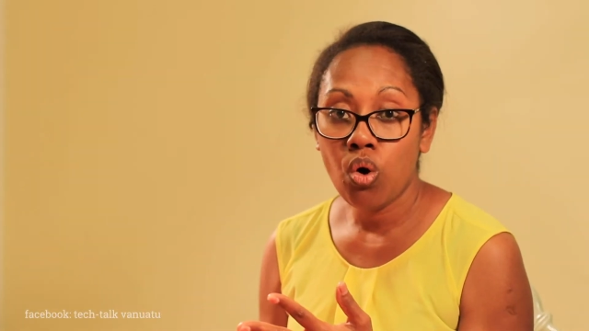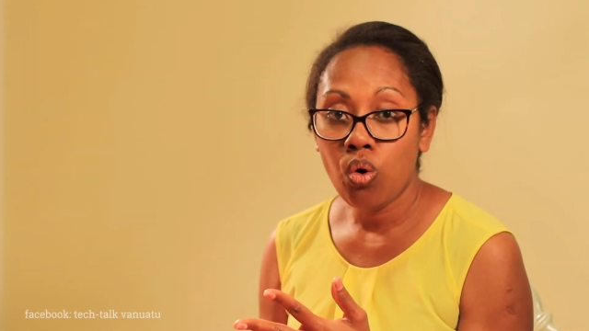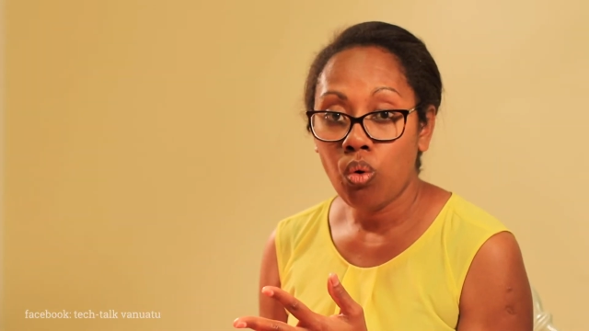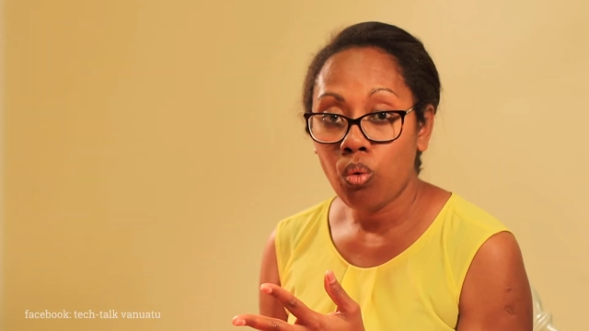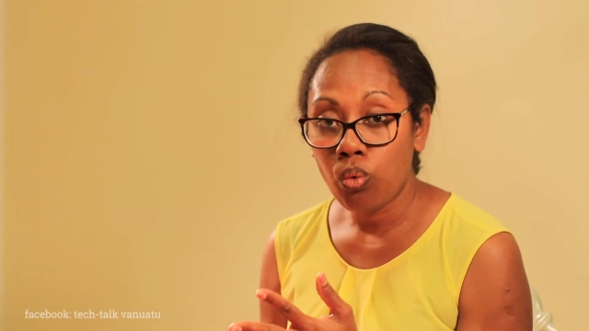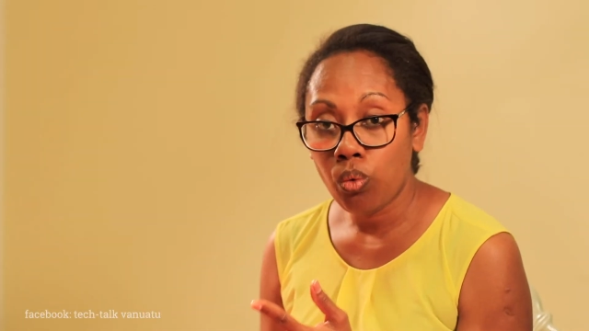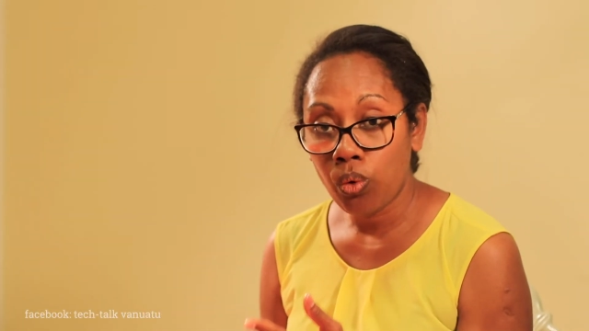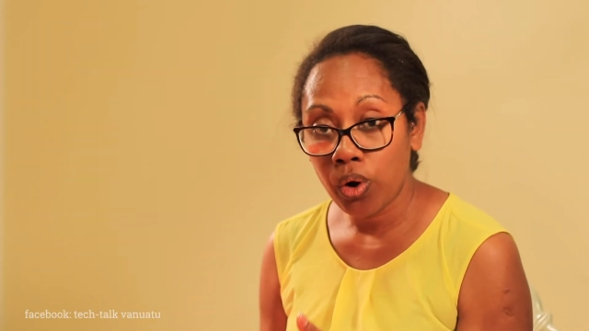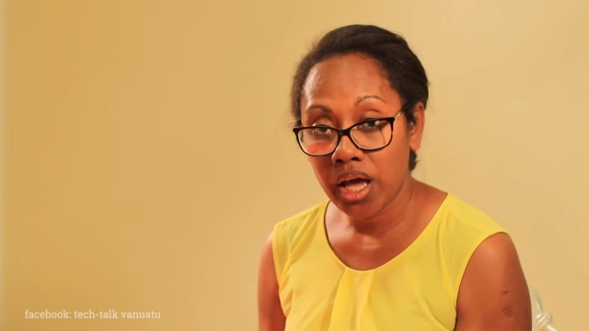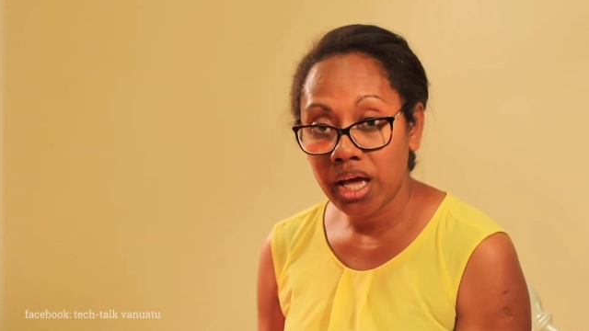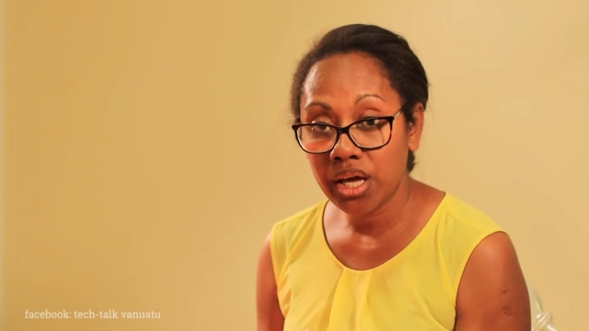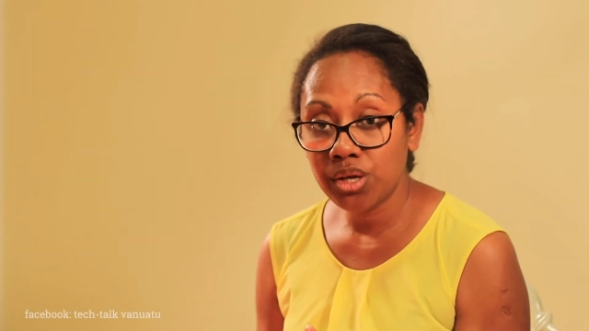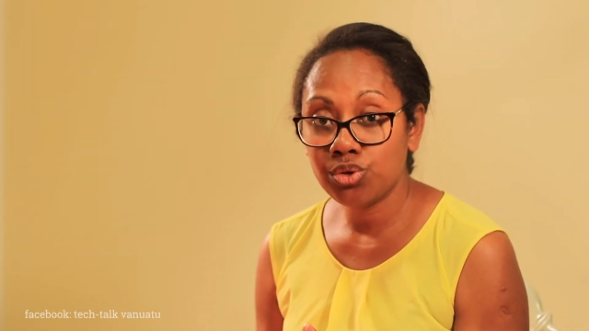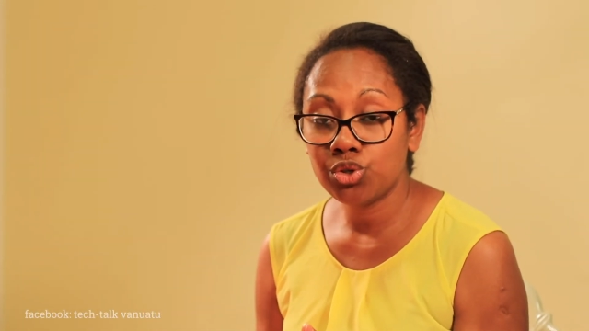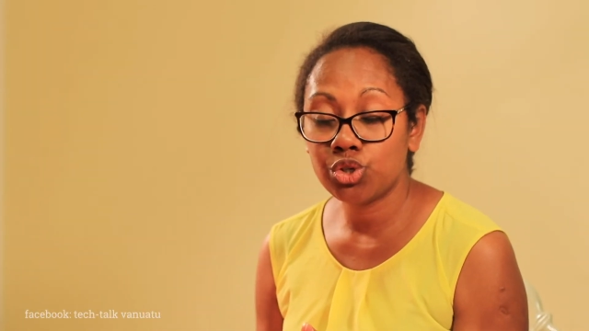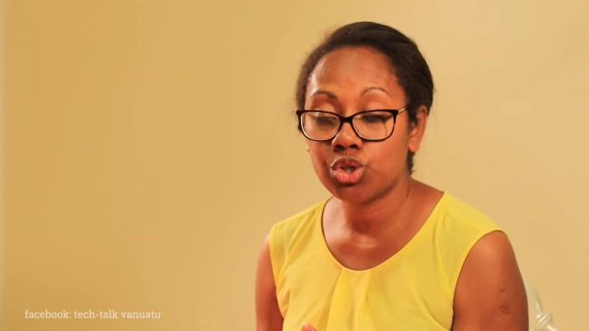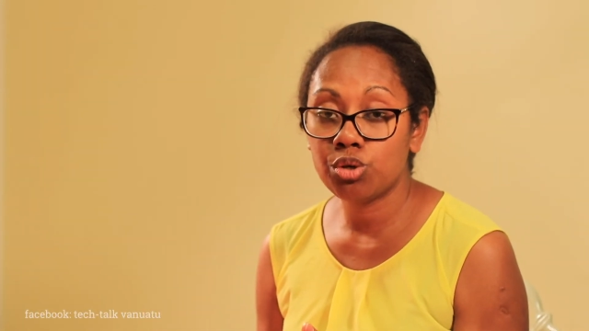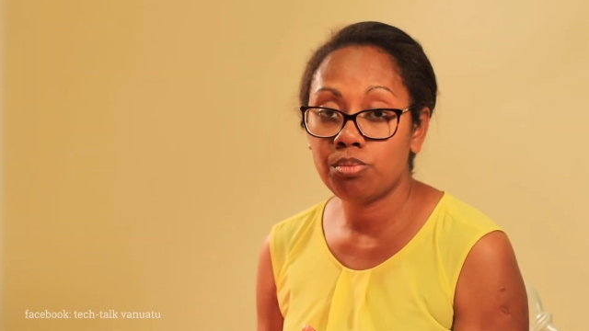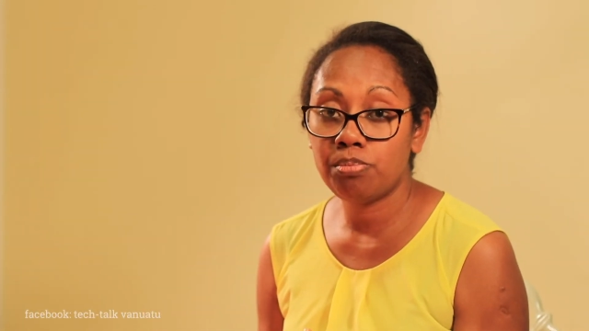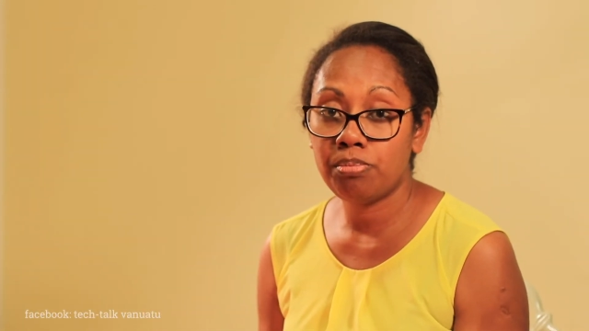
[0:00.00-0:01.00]
where you
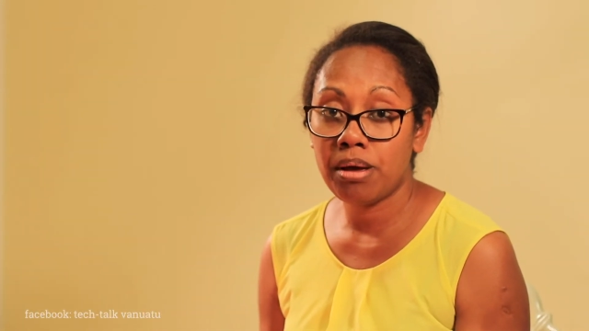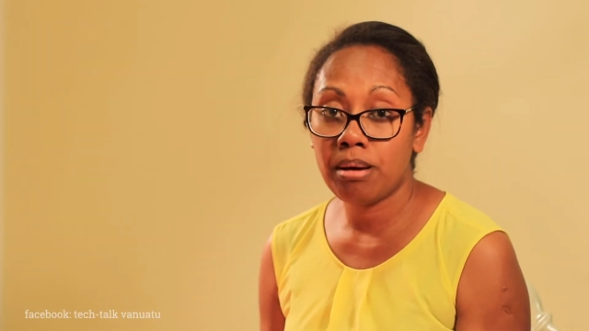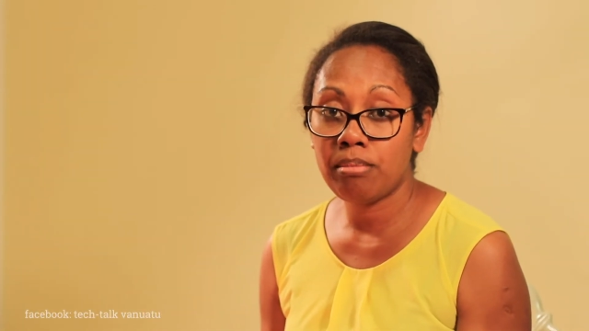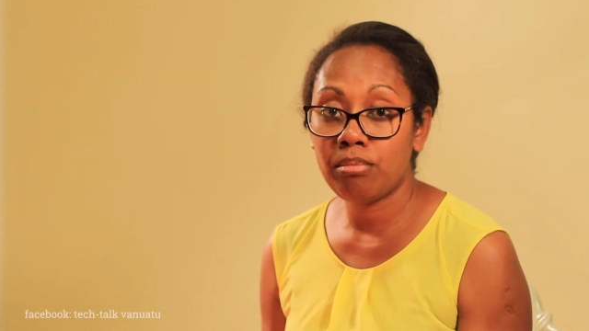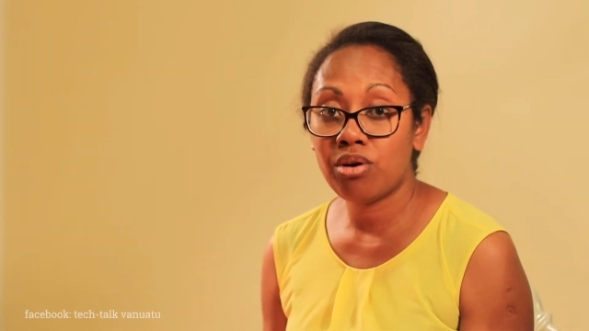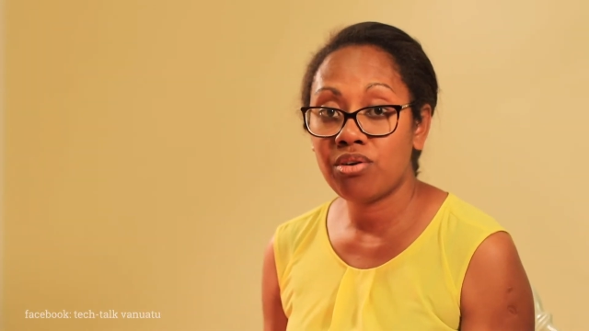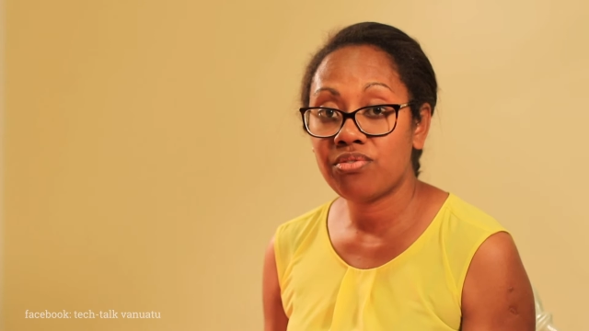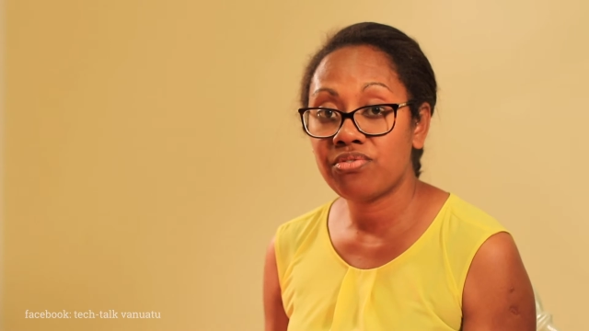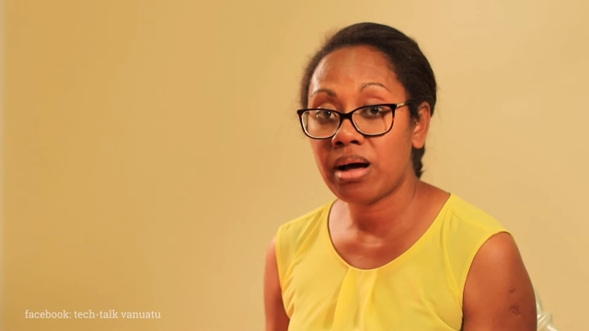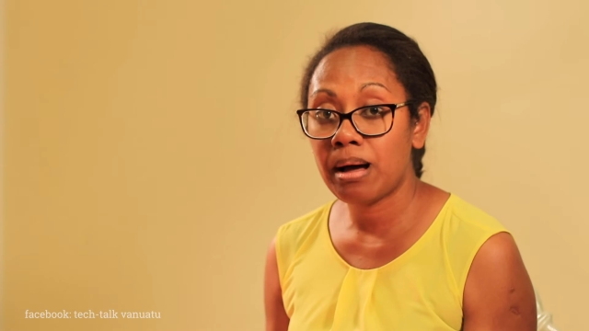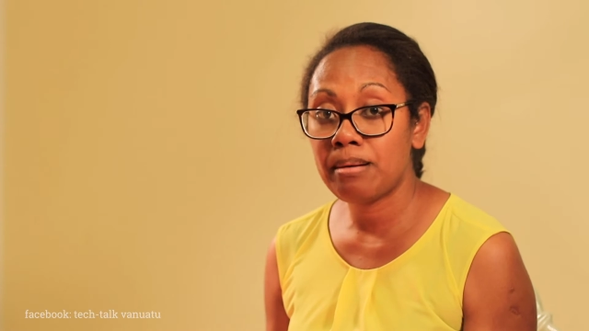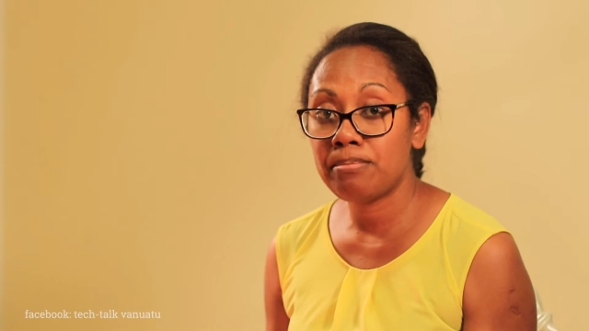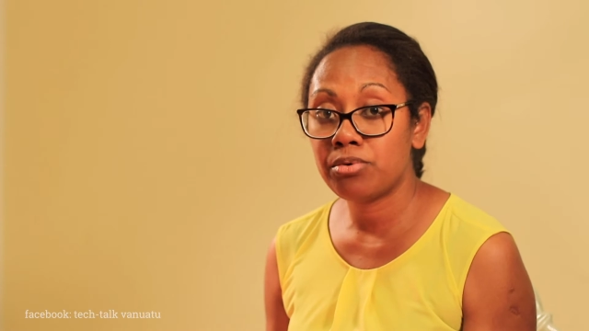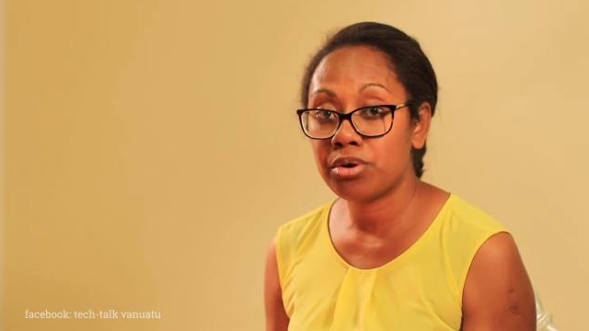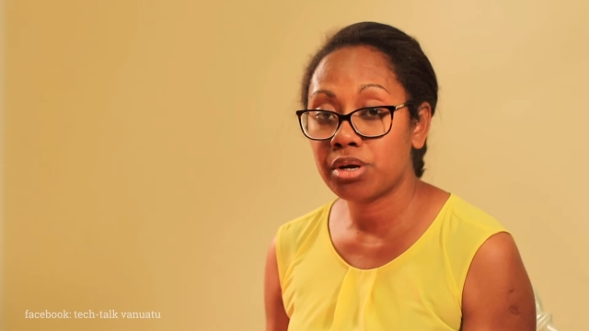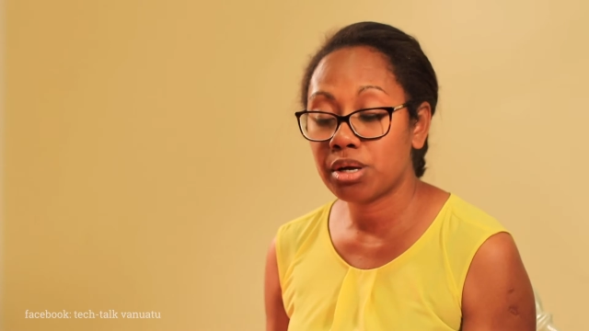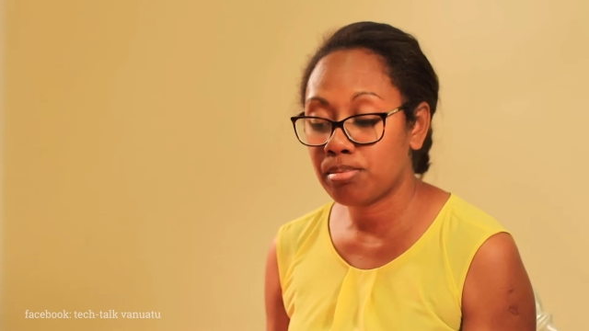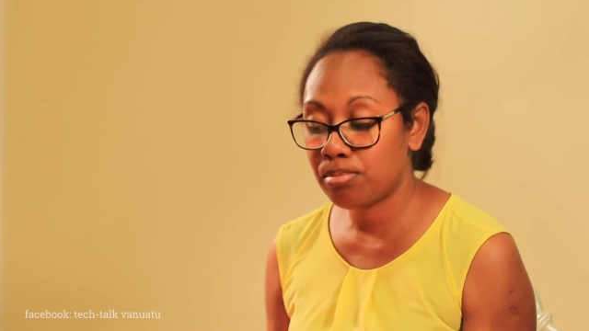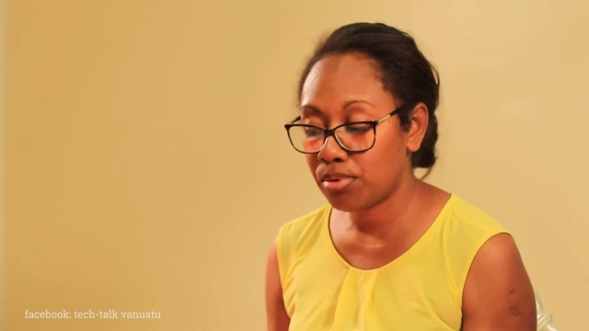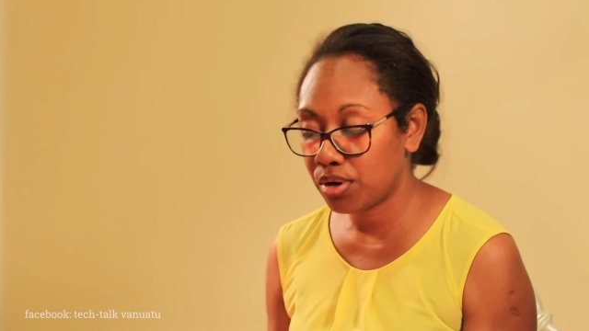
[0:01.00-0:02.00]
should pay more
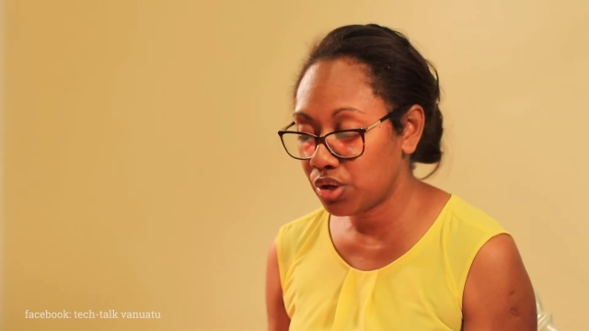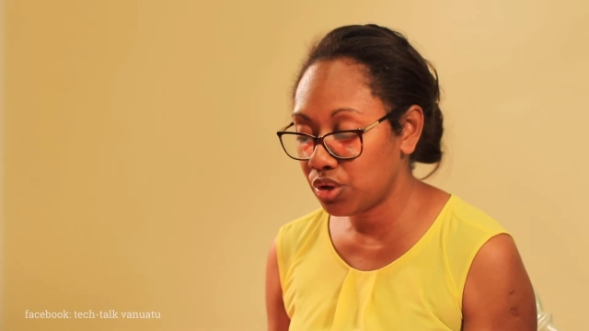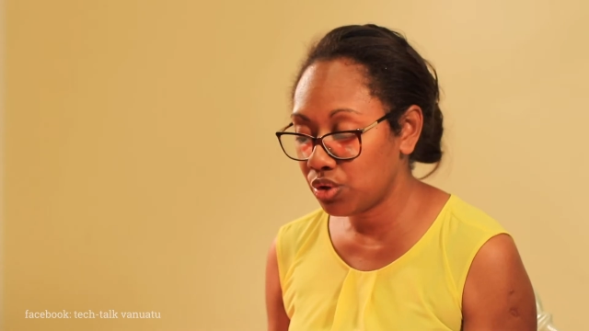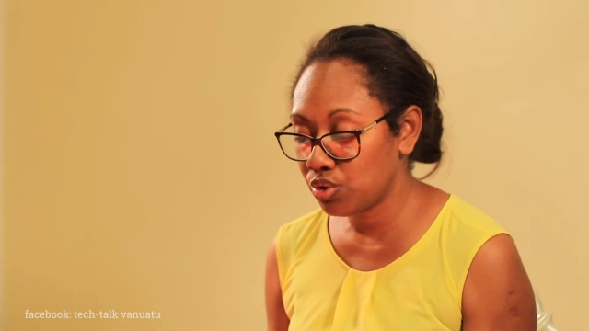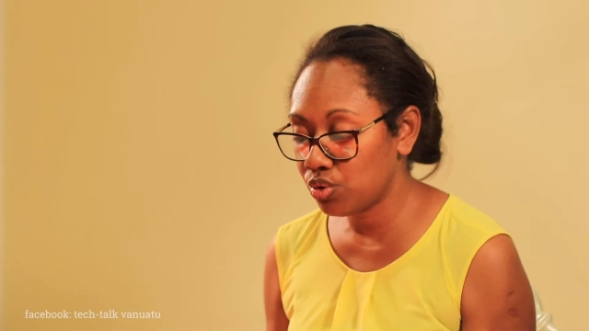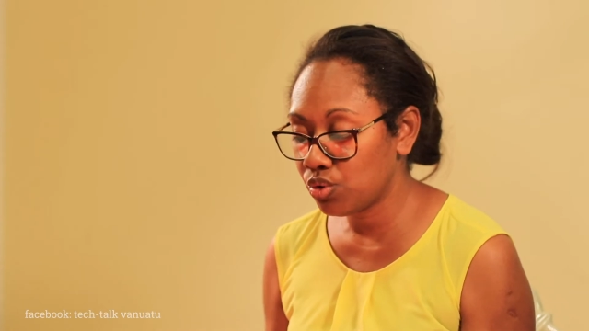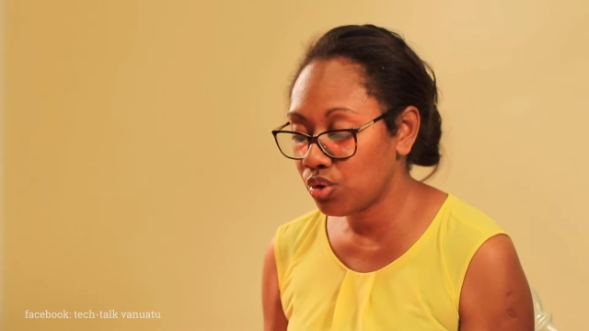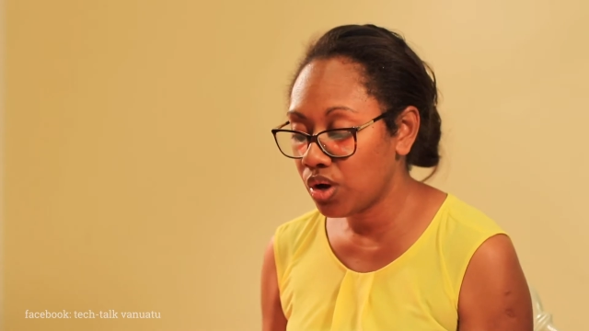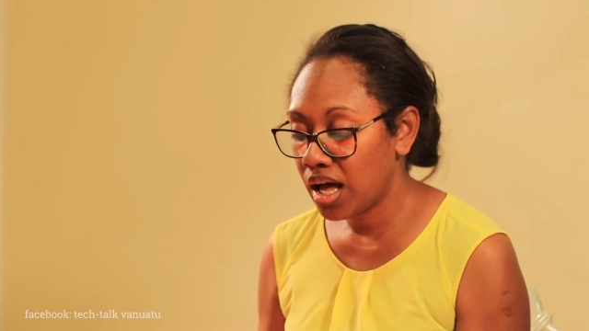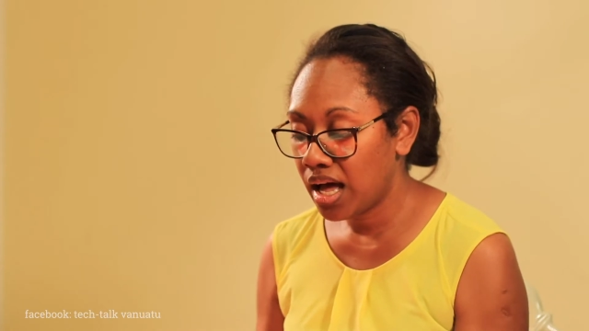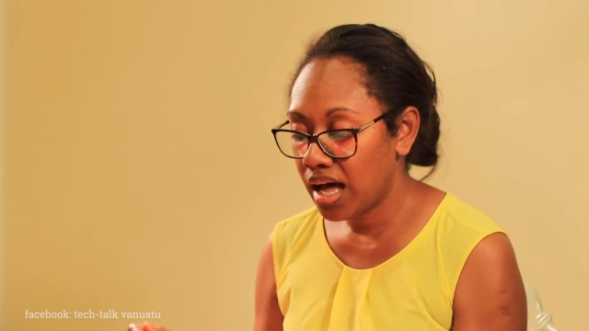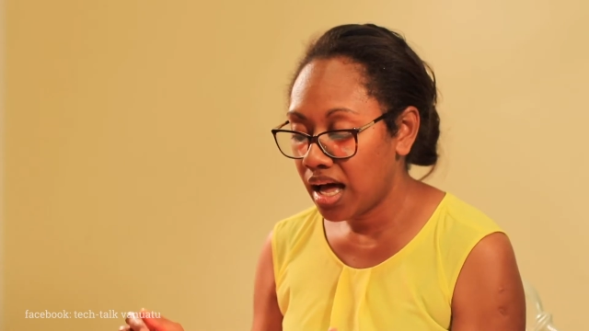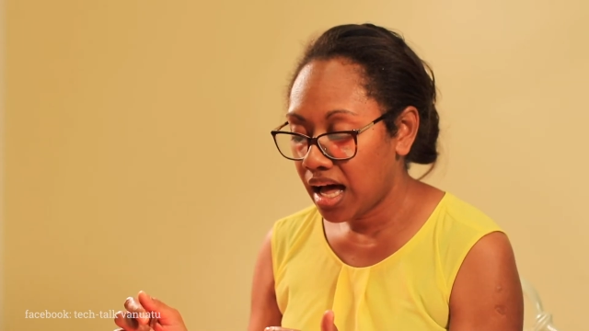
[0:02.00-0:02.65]
fabric for you.